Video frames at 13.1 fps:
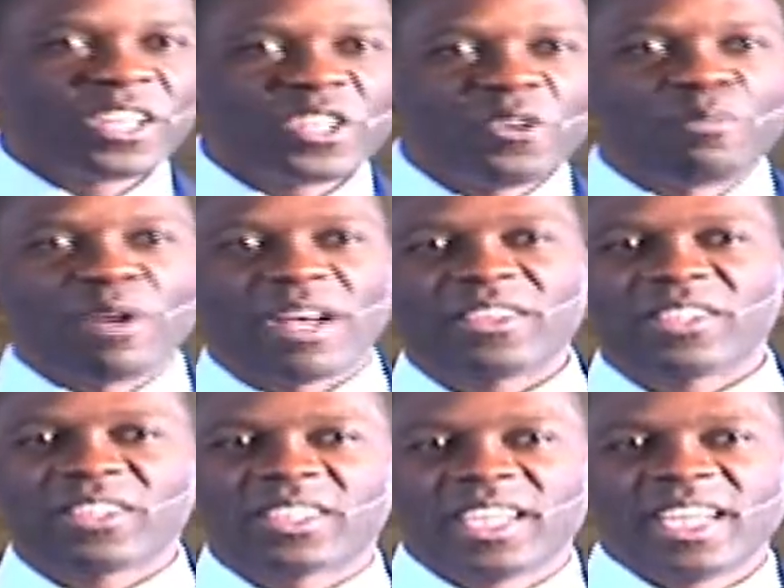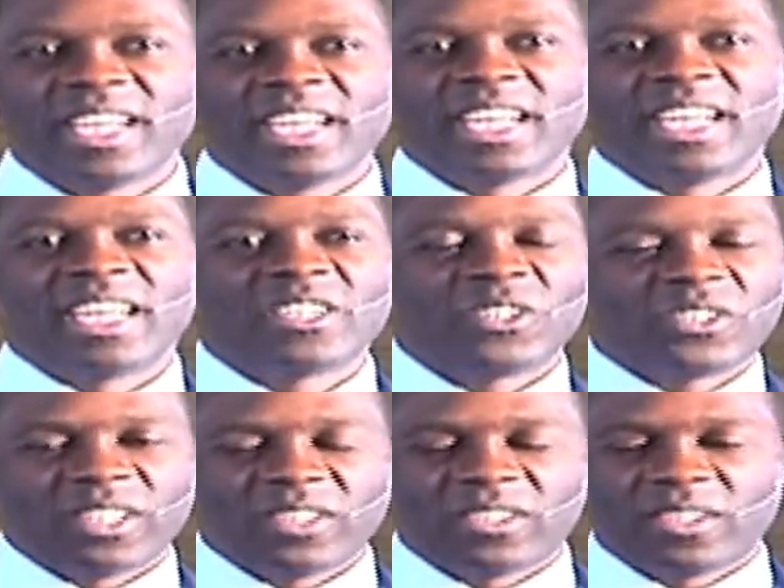your brothers and your
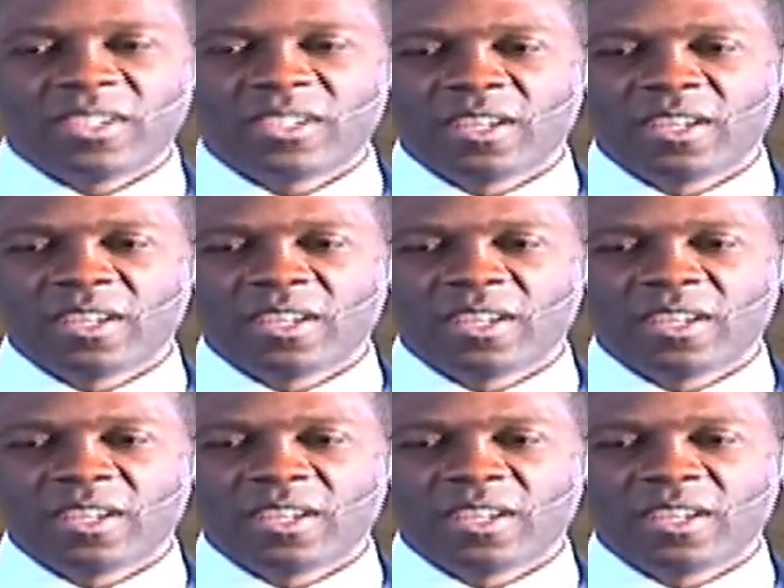sisters.